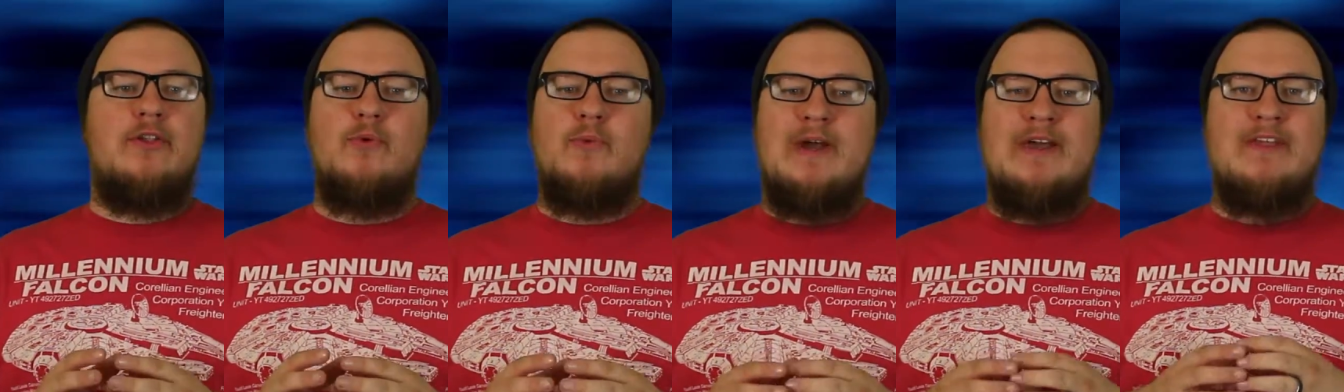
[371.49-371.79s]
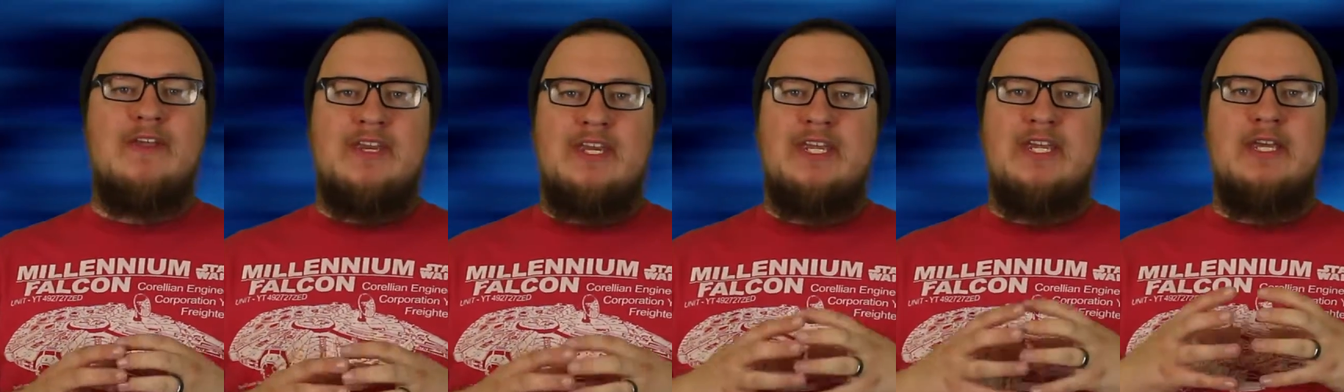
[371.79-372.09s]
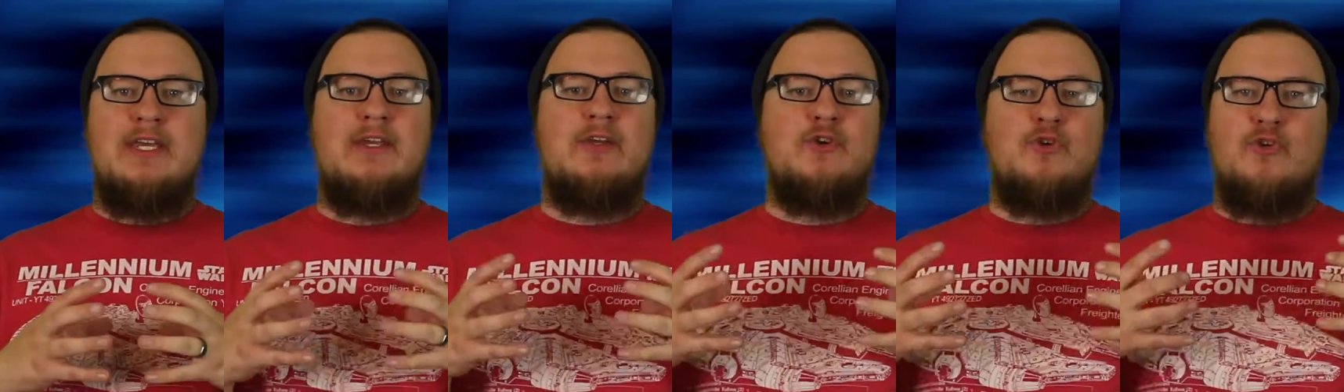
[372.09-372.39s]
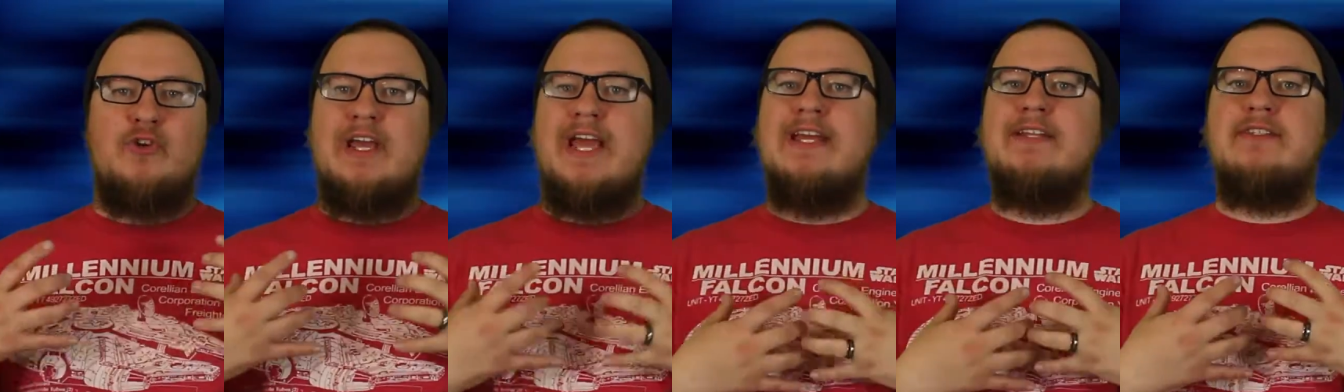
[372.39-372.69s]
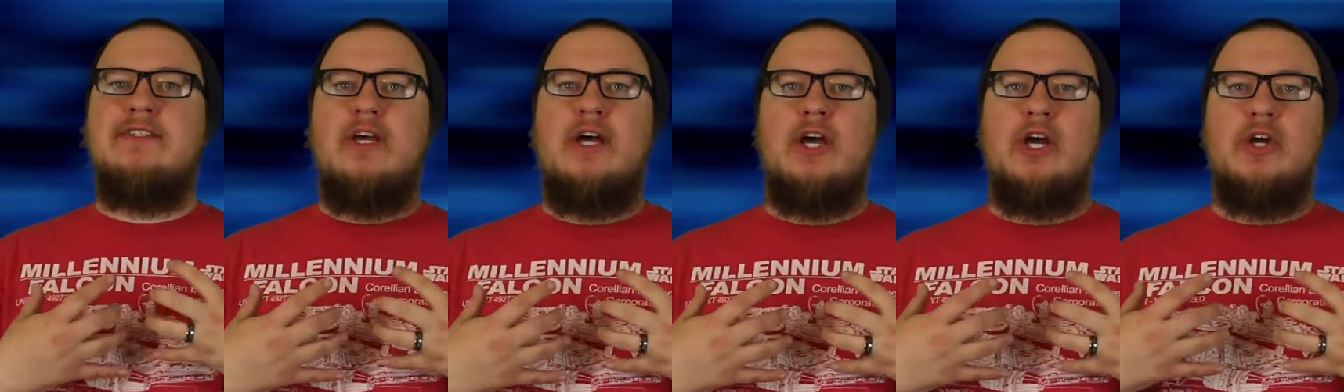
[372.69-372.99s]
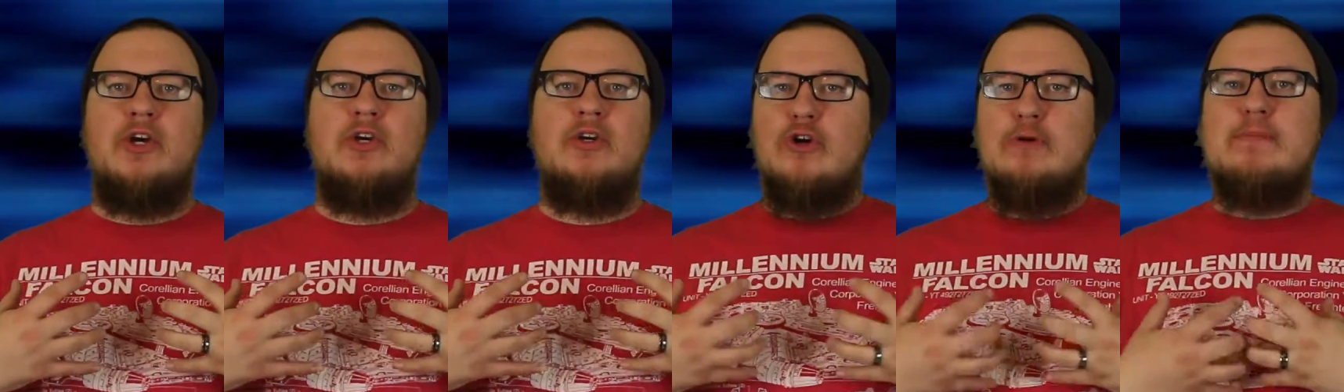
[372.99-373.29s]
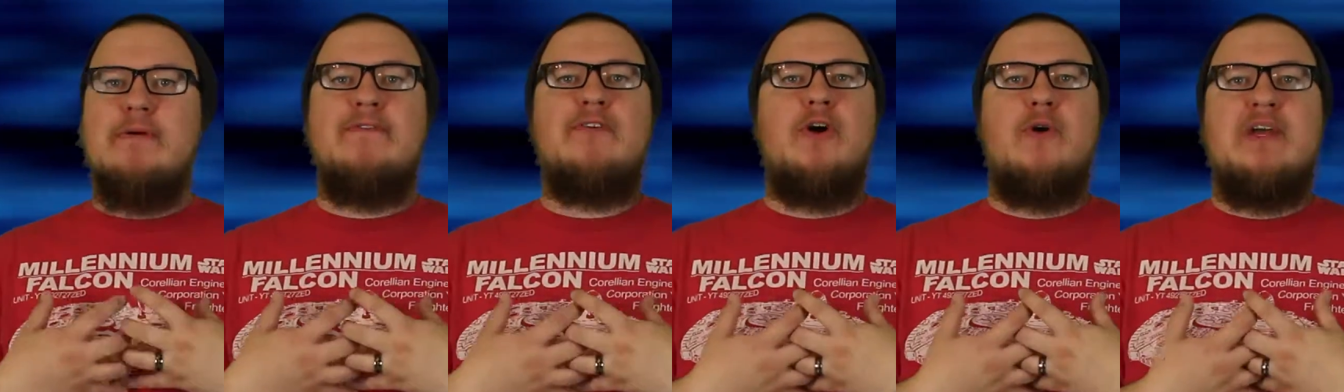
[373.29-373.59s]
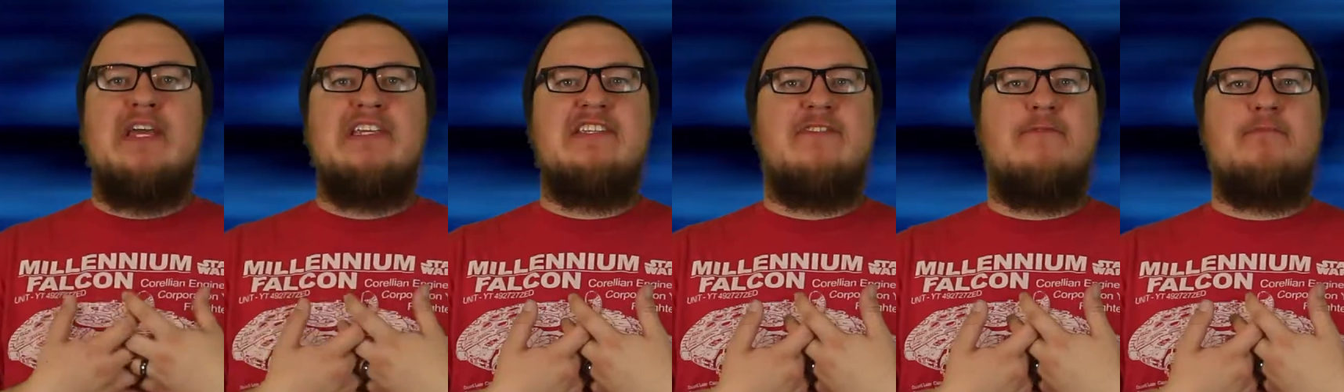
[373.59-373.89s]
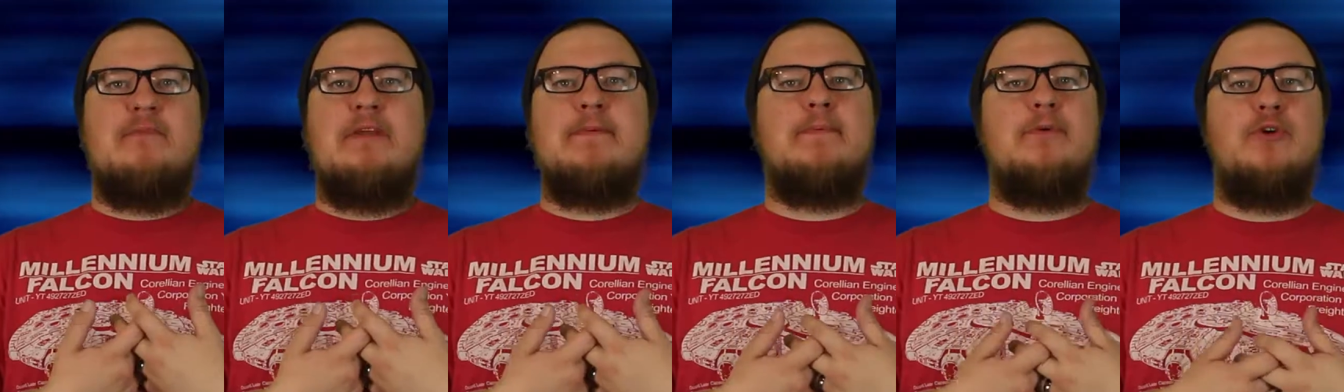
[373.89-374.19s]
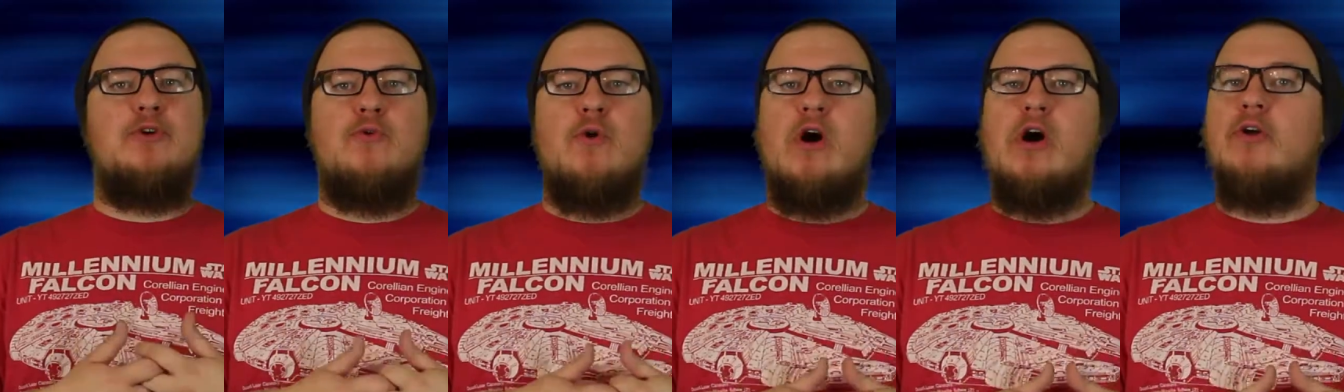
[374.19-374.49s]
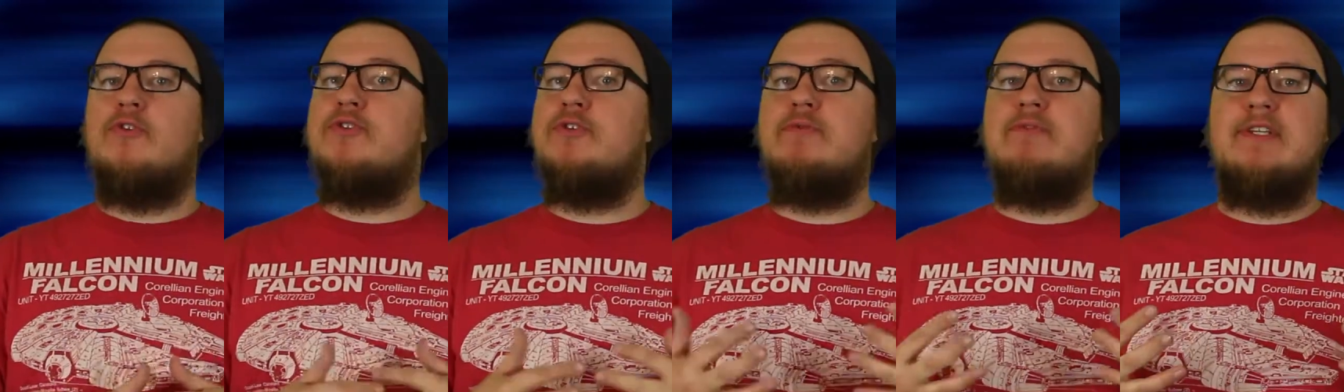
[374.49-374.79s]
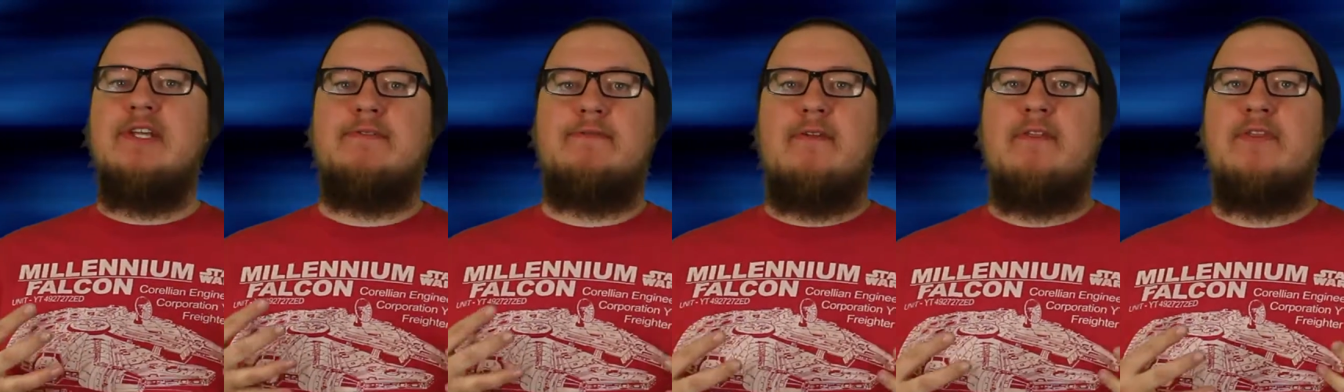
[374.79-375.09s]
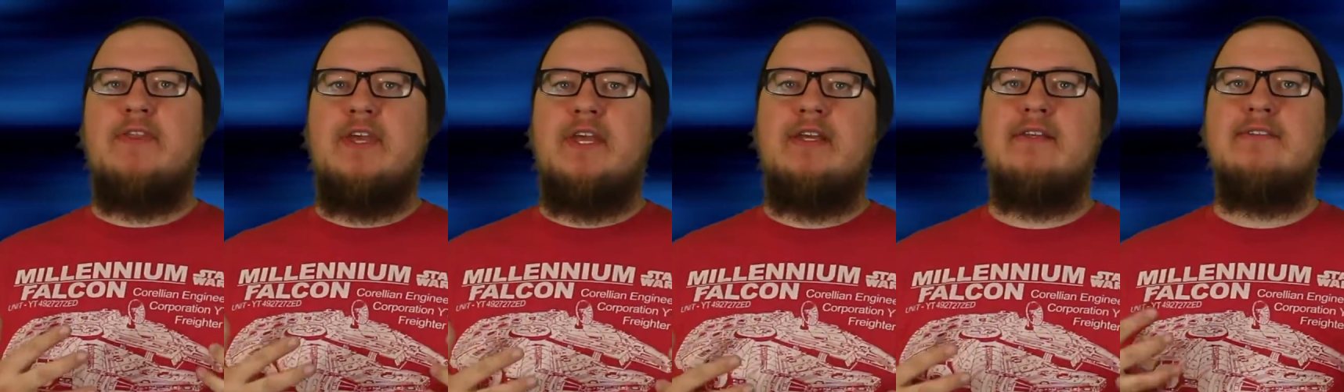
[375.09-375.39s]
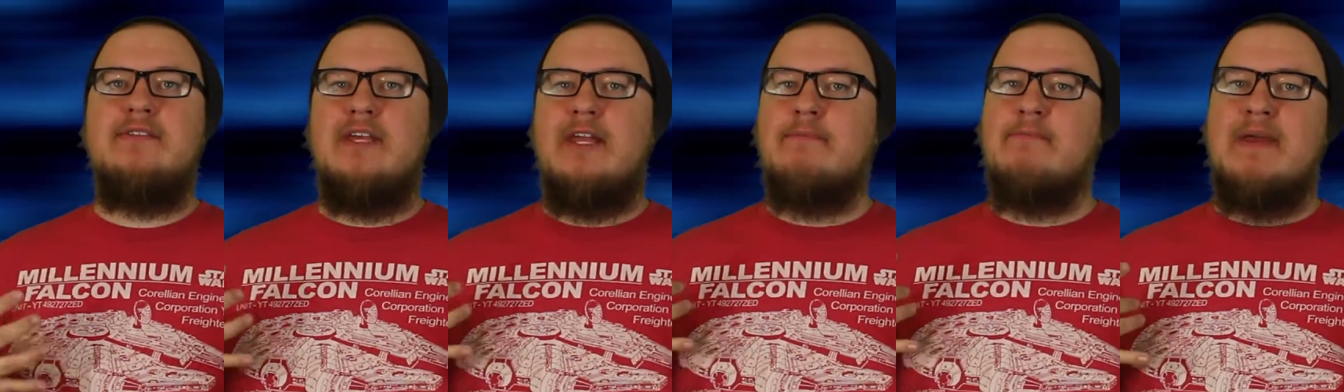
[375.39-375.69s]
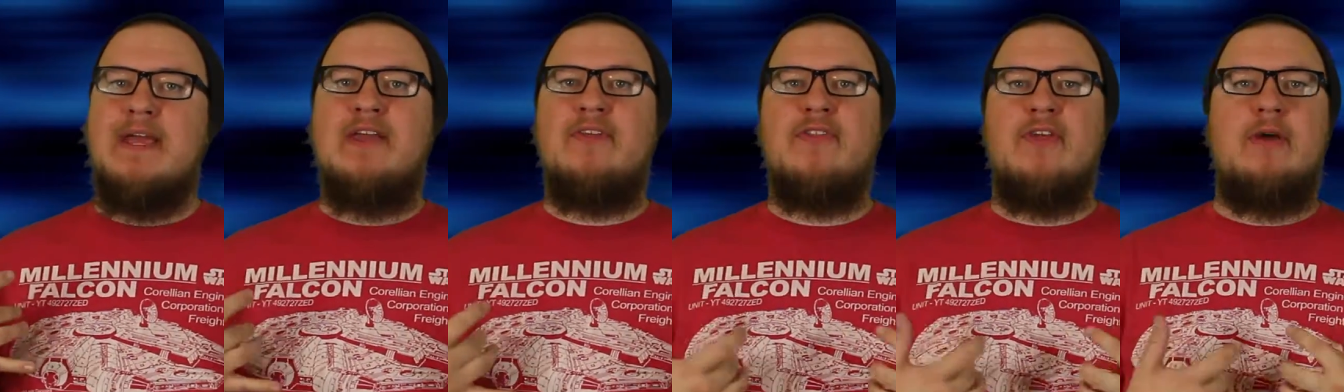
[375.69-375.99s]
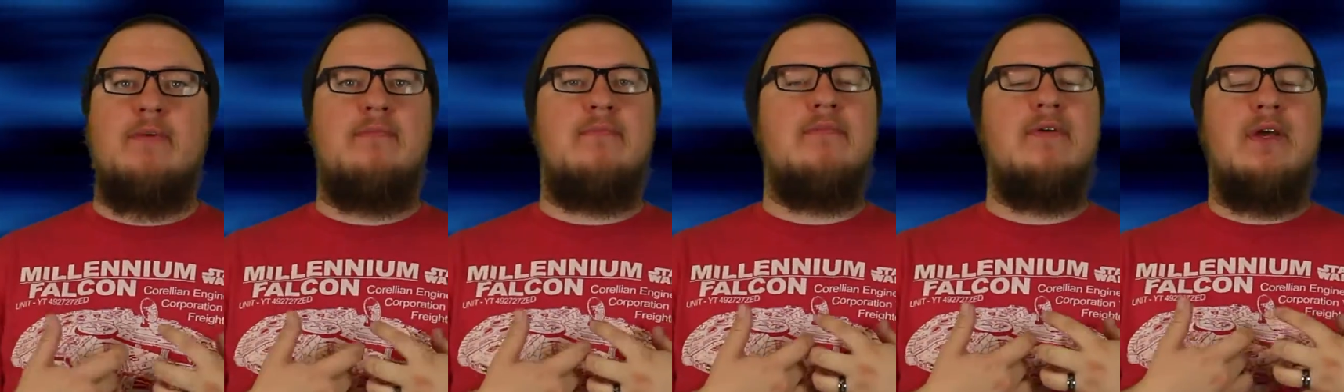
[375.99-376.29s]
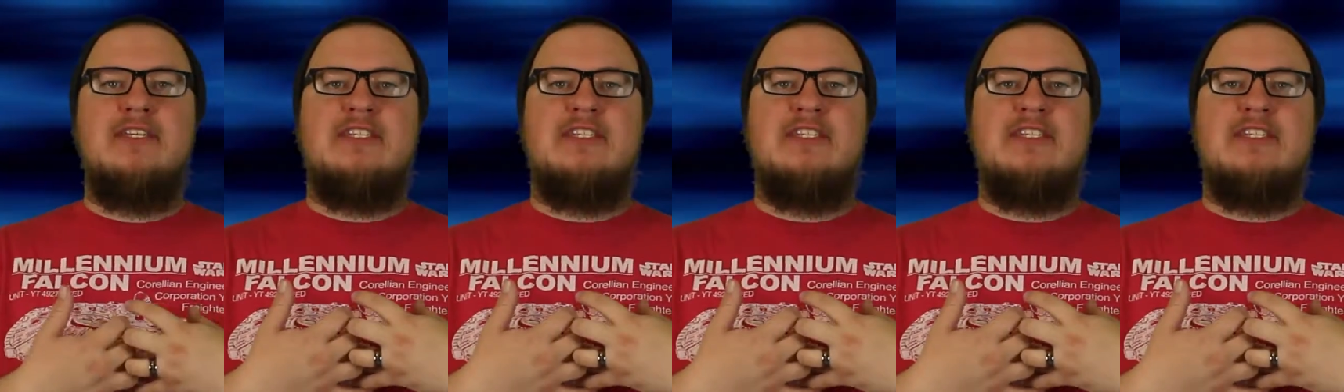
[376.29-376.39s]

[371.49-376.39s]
the way that he creates a group of cohesive people who all do different things and make them